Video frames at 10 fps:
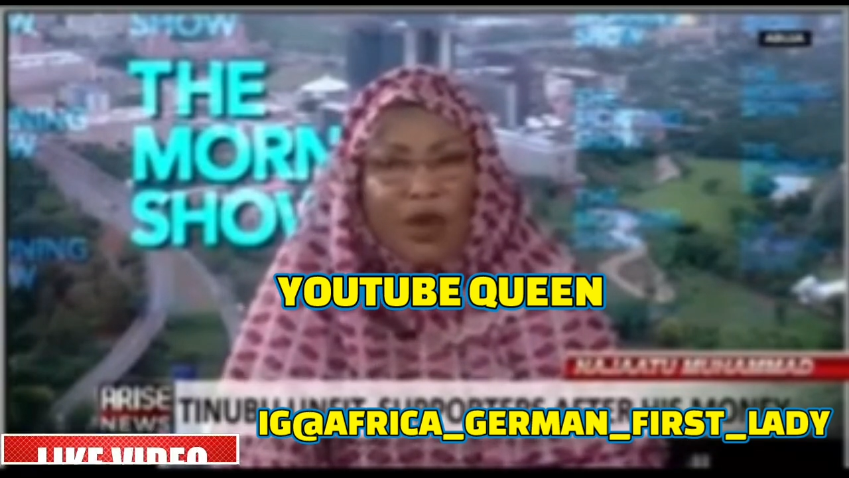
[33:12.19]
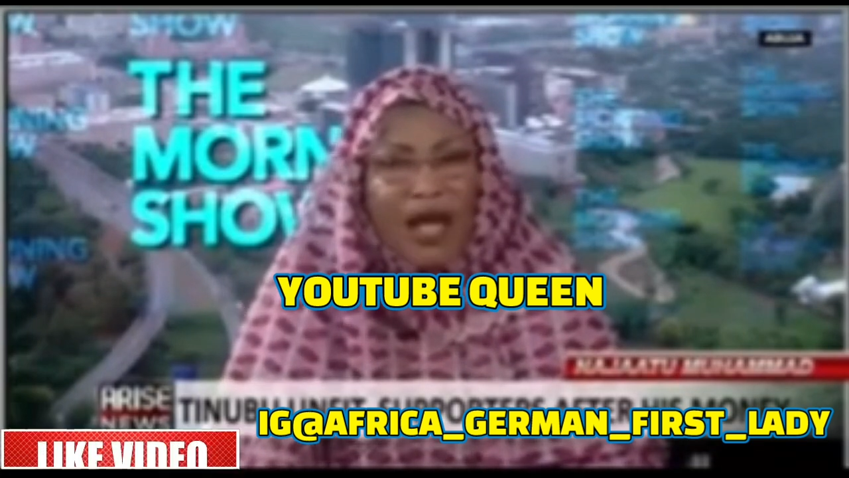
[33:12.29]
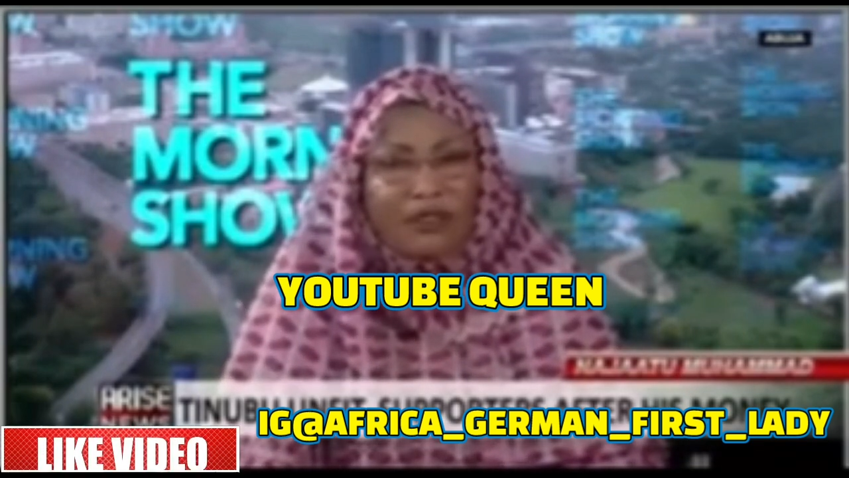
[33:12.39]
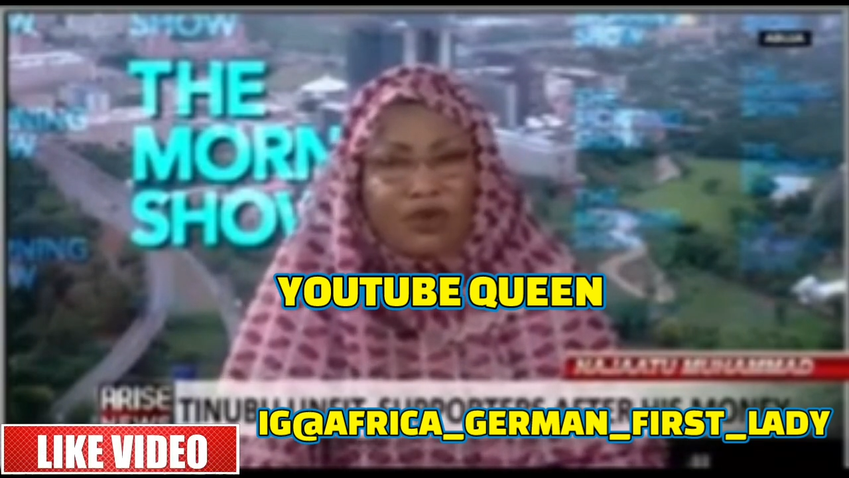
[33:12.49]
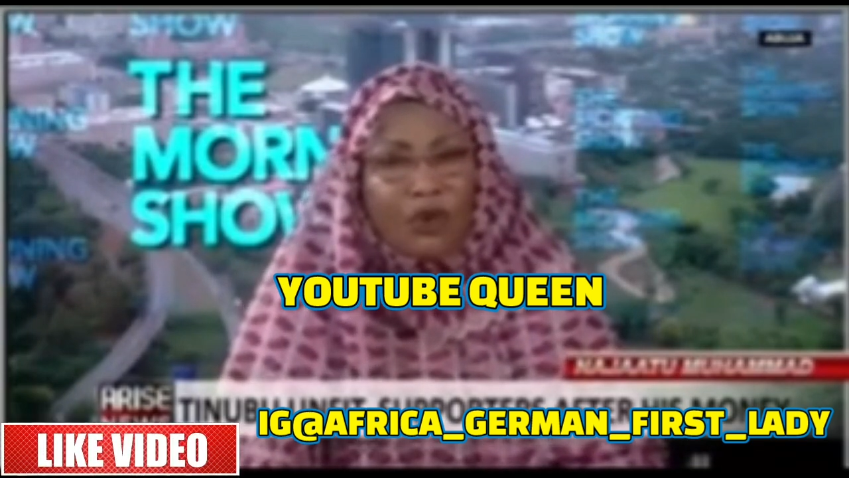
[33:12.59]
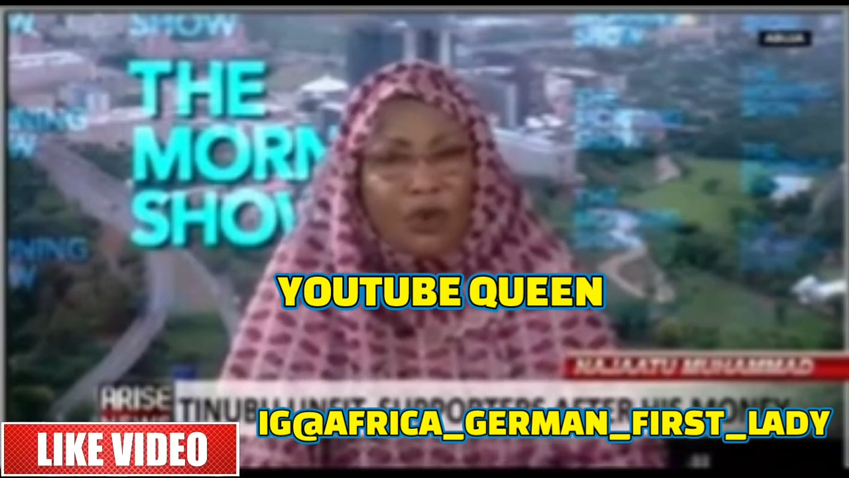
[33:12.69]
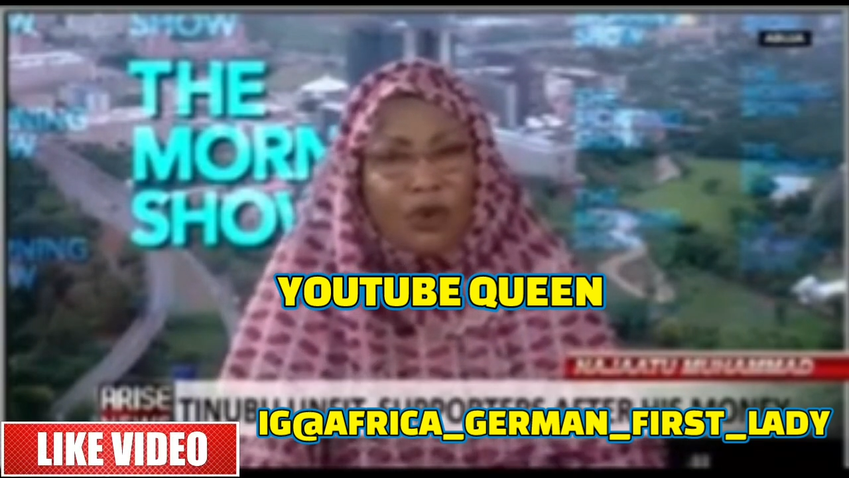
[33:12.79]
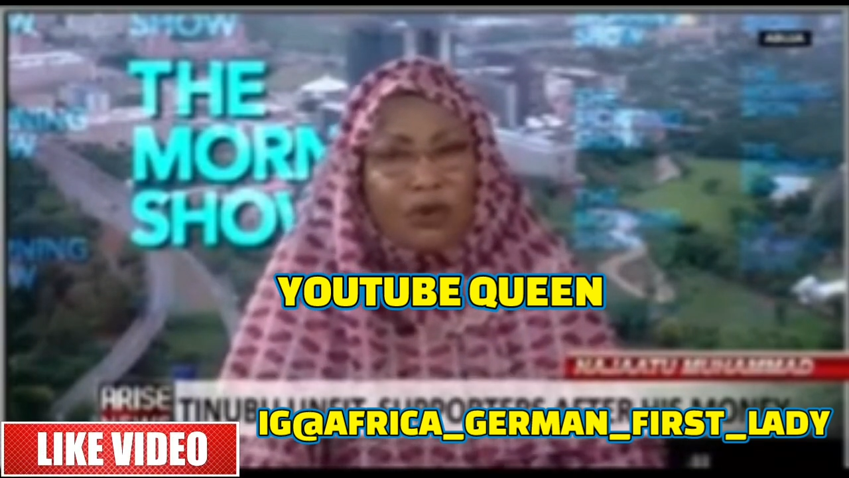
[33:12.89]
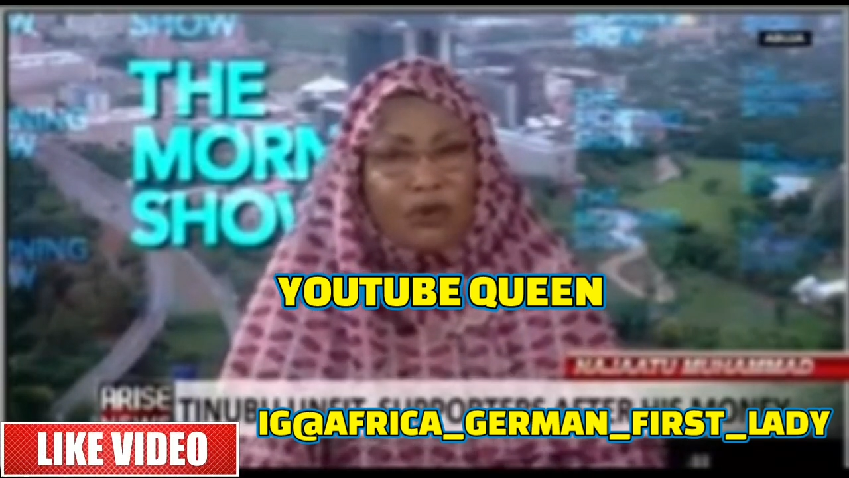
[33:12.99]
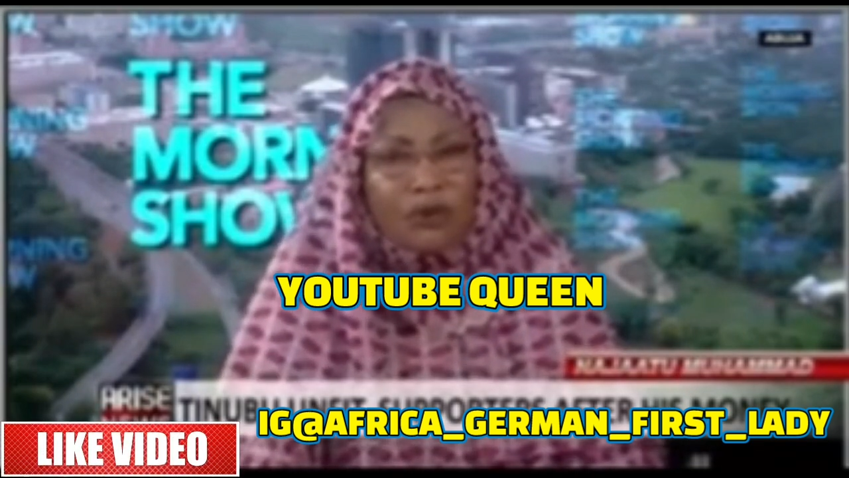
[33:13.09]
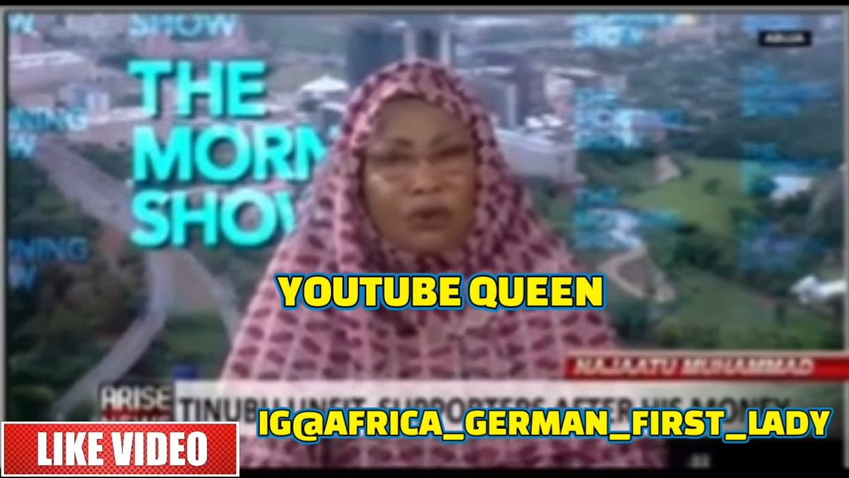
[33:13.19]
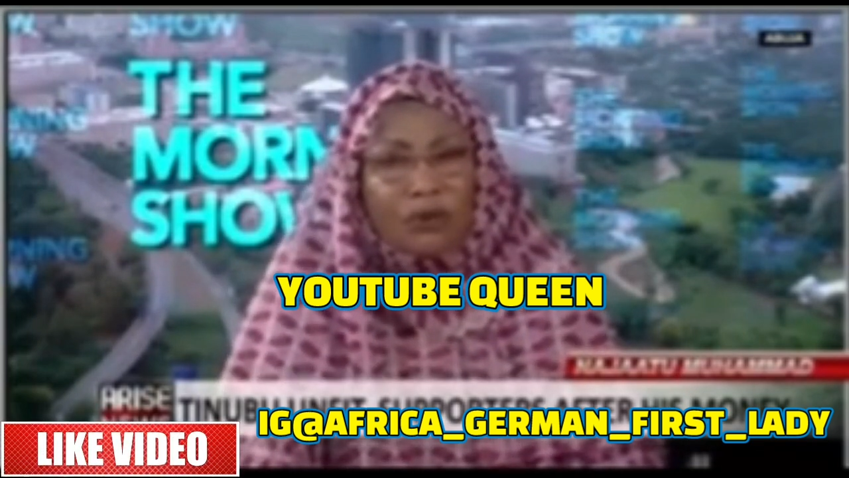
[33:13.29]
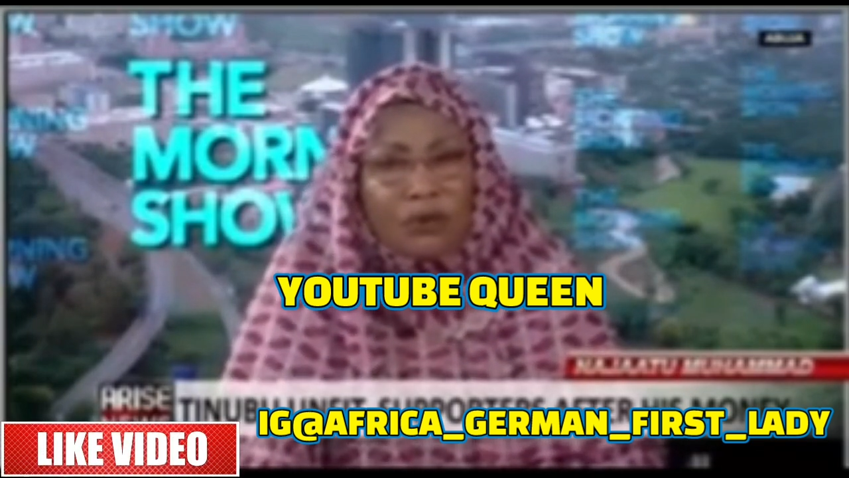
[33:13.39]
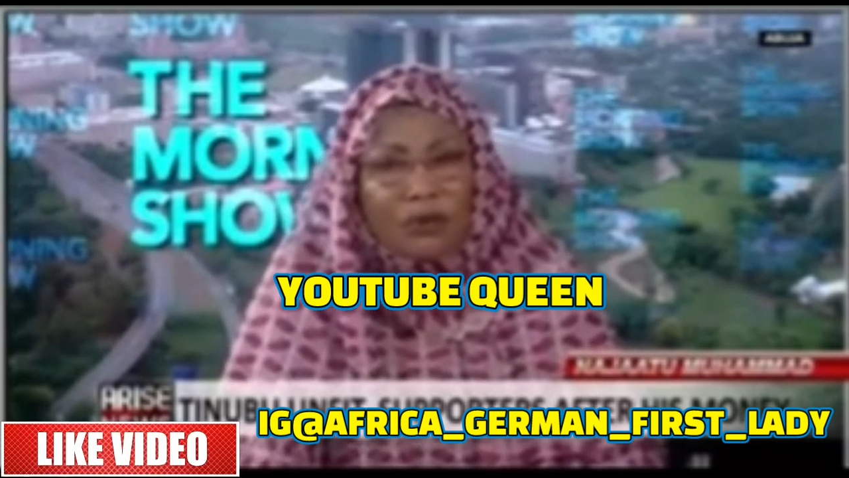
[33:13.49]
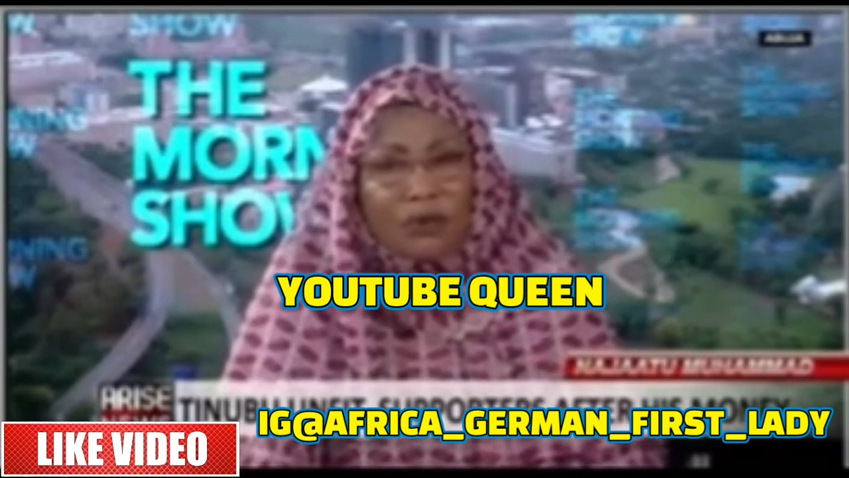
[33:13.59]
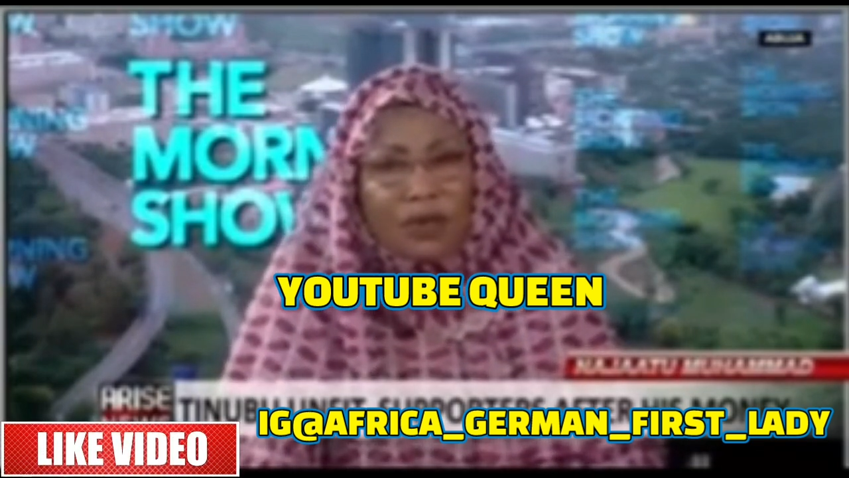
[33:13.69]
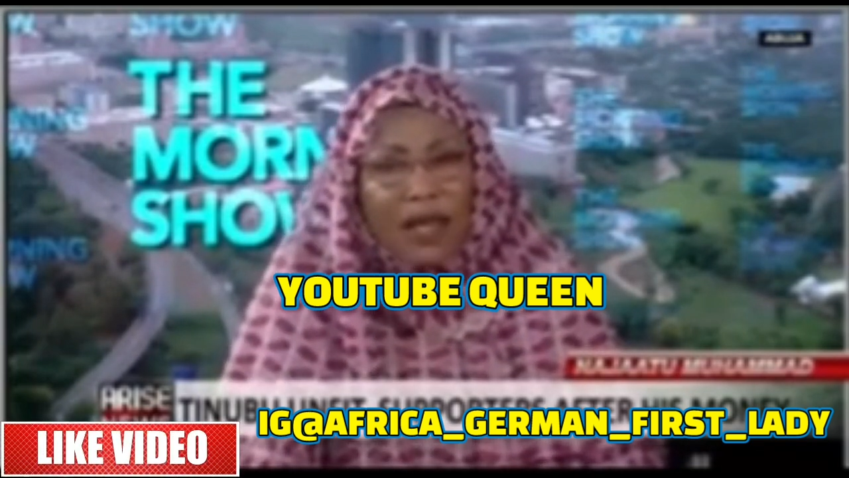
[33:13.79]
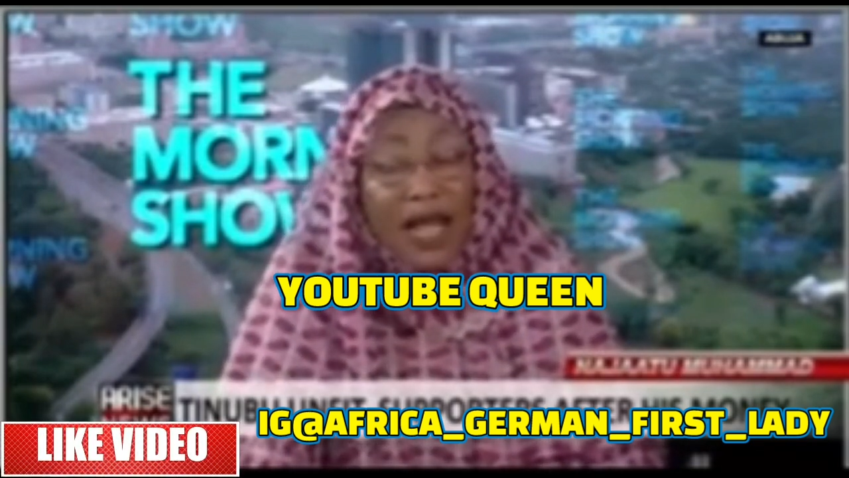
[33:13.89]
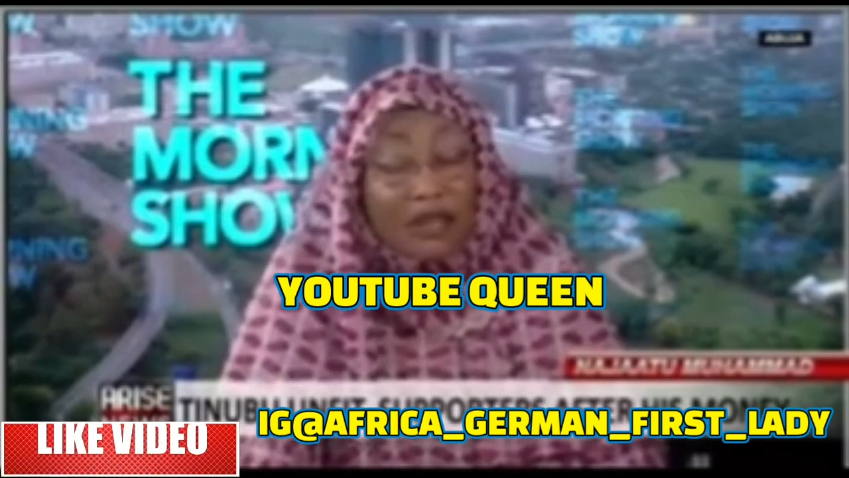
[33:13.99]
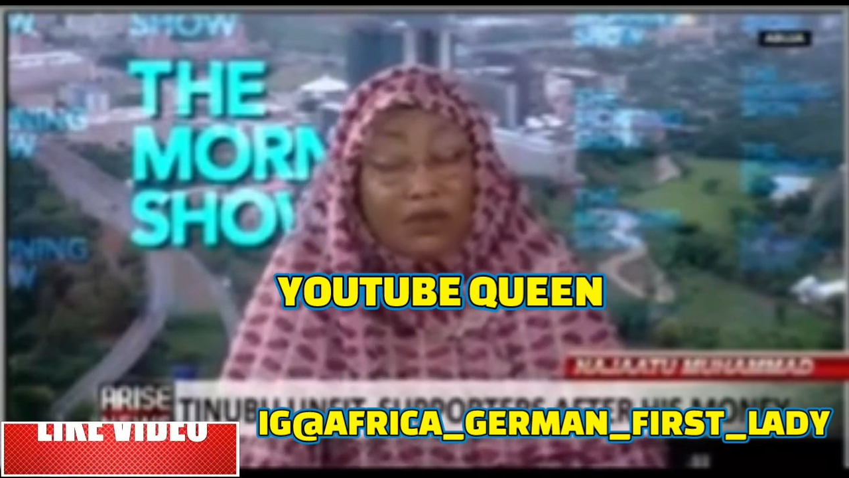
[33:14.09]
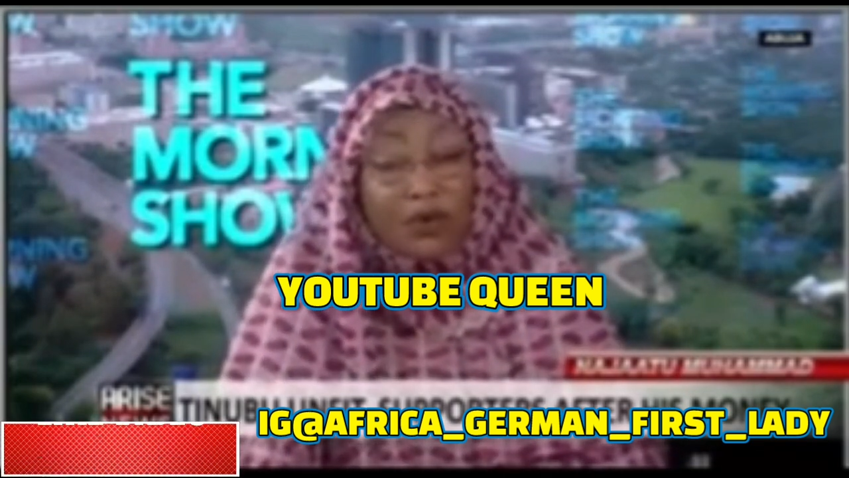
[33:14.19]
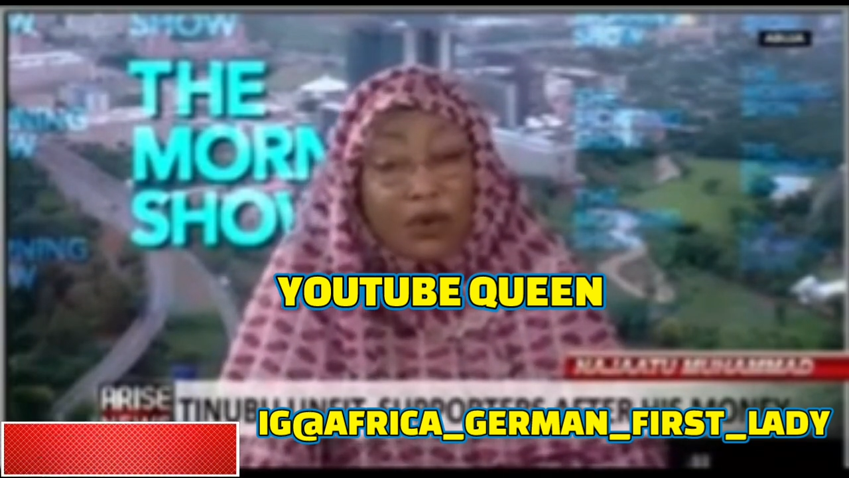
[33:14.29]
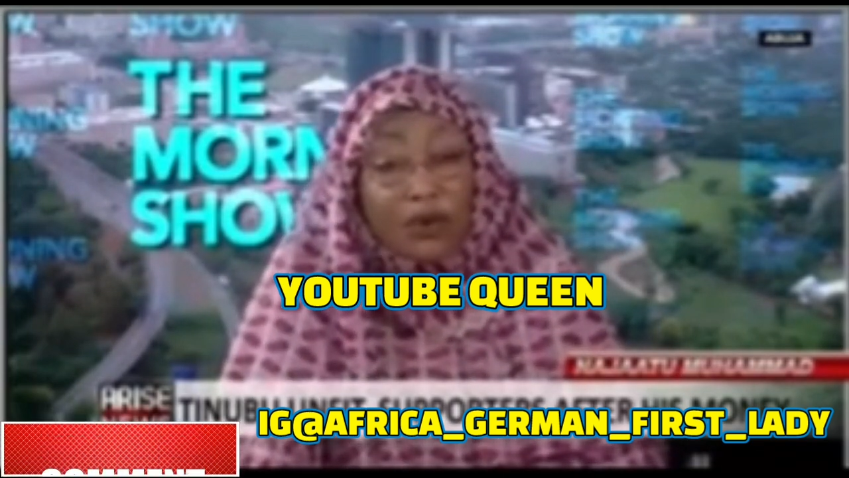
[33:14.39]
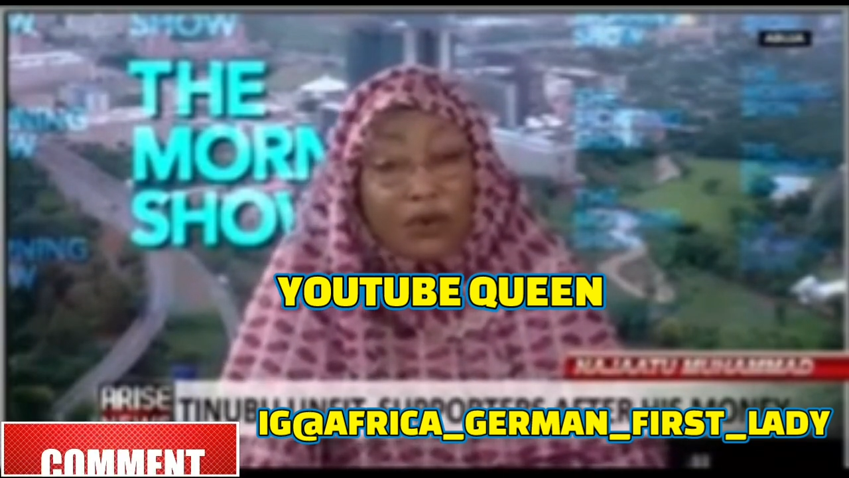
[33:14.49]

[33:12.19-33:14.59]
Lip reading: I had to go.